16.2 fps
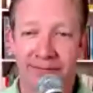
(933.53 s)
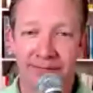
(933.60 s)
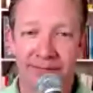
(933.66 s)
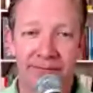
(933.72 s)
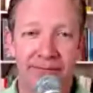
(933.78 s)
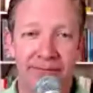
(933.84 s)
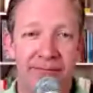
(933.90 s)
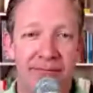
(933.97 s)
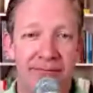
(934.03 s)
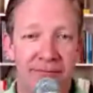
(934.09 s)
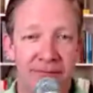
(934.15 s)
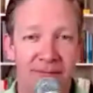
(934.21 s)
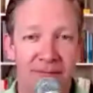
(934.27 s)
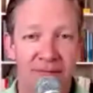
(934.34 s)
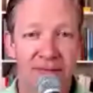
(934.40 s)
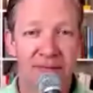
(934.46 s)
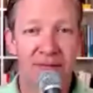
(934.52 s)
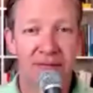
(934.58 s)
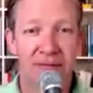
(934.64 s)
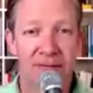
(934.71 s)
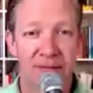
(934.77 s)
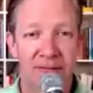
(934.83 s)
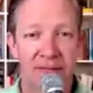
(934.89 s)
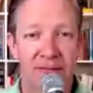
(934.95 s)

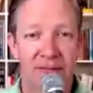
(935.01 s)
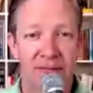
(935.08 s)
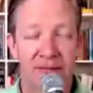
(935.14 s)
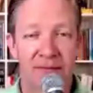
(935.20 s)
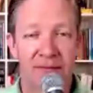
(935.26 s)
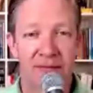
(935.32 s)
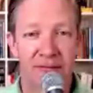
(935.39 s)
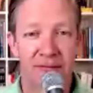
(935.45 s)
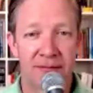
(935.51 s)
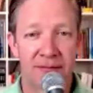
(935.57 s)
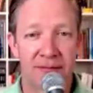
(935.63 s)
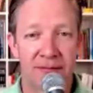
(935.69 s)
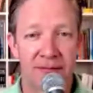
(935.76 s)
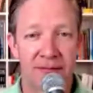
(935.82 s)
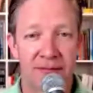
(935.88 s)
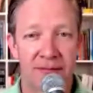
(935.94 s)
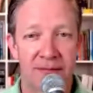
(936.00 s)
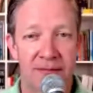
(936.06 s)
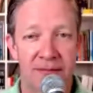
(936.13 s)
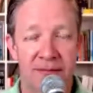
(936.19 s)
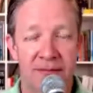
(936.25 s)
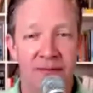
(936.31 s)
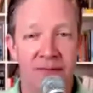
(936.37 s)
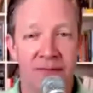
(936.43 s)

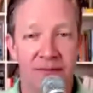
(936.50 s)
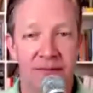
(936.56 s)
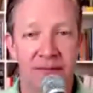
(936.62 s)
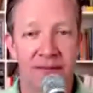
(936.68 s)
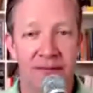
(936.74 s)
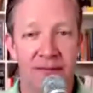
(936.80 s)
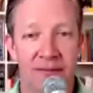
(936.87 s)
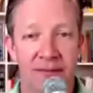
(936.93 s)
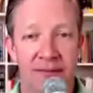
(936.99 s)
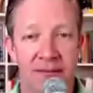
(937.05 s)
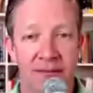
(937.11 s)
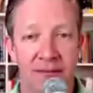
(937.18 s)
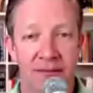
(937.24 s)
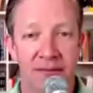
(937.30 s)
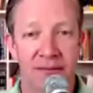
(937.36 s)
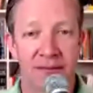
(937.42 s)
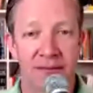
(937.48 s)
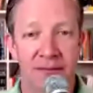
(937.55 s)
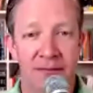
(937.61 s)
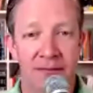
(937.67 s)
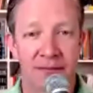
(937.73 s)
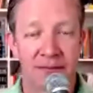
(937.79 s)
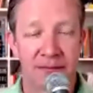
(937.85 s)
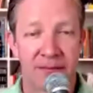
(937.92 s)

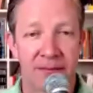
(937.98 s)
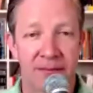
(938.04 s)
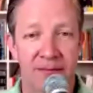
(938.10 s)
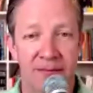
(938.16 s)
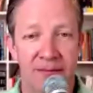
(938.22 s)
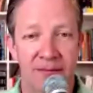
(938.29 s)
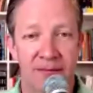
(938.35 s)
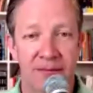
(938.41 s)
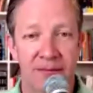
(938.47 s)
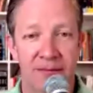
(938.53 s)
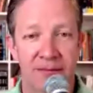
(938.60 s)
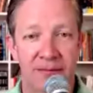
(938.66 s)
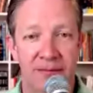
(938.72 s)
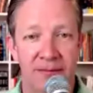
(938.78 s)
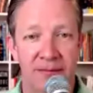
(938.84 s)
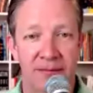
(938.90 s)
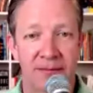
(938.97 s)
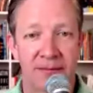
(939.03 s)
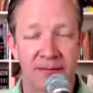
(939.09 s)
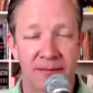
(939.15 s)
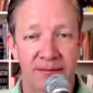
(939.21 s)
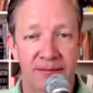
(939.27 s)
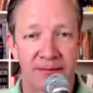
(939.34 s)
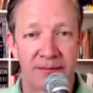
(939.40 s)

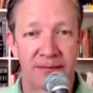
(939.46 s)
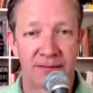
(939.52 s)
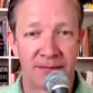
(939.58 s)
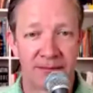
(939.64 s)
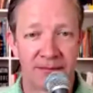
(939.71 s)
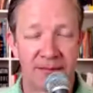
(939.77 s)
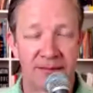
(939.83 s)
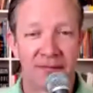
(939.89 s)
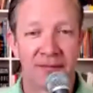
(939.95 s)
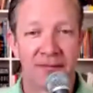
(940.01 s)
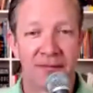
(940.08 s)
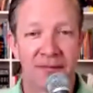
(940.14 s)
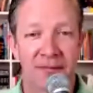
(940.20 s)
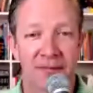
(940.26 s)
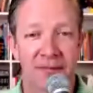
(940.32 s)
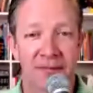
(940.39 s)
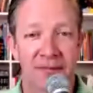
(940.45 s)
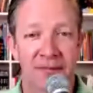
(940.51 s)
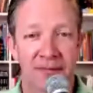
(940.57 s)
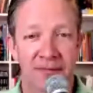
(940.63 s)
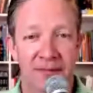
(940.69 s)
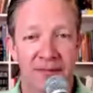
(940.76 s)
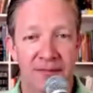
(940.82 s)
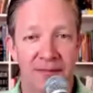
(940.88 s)

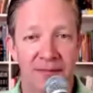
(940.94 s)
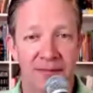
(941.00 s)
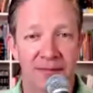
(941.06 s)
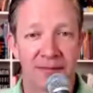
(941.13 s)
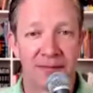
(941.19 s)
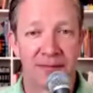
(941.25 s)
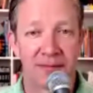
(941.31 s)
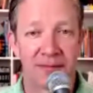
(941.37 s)
[no speech]